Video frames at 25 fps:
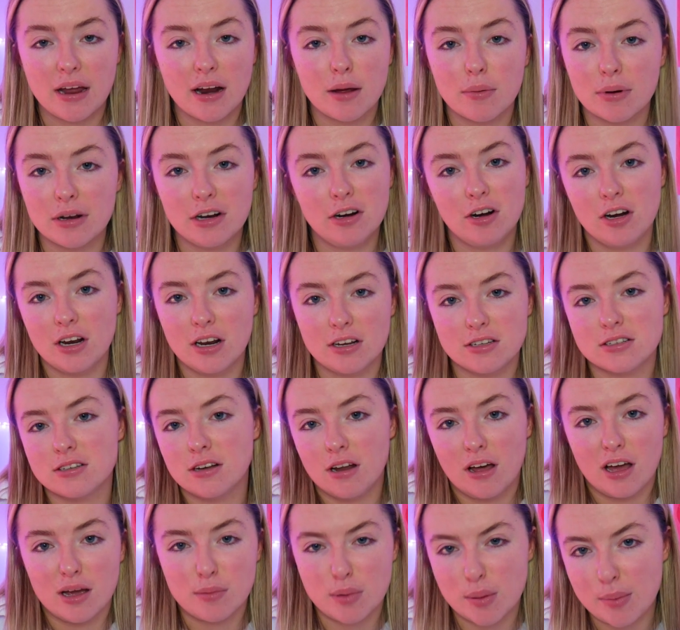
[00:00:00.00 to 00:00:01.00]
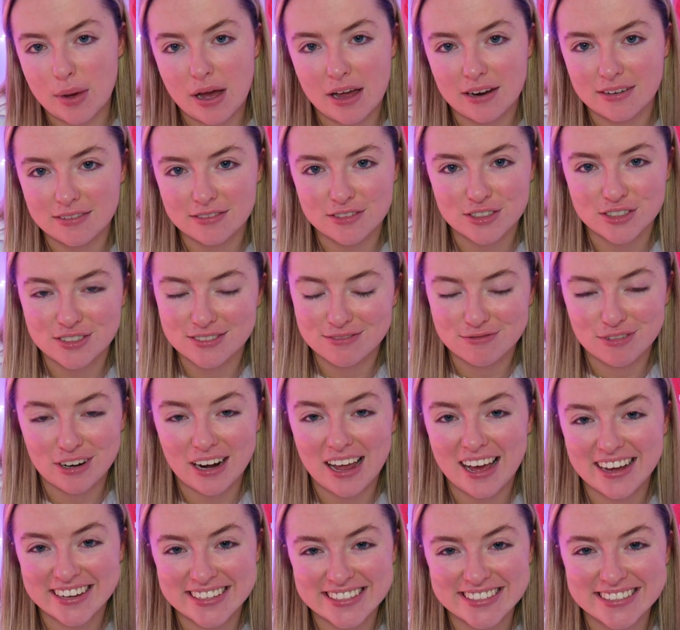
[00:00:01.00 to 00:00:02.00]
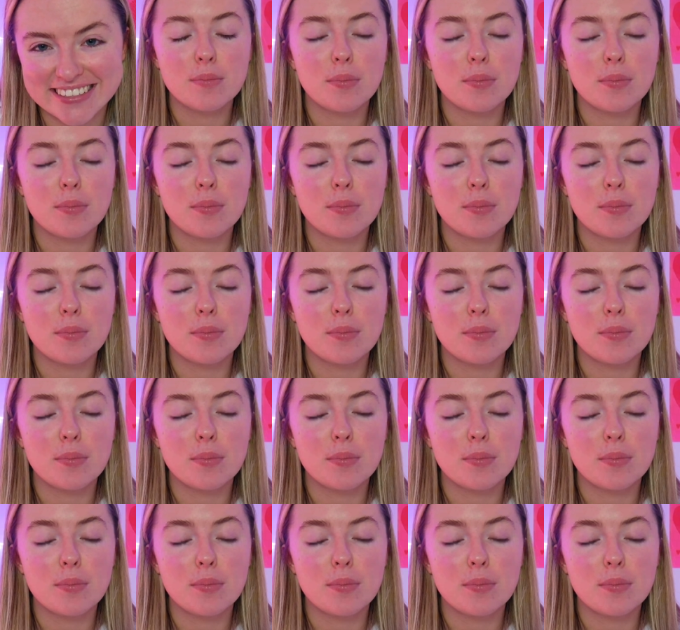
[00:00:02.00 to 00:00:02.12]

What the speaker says: I would literally just lie on my bed and just relax.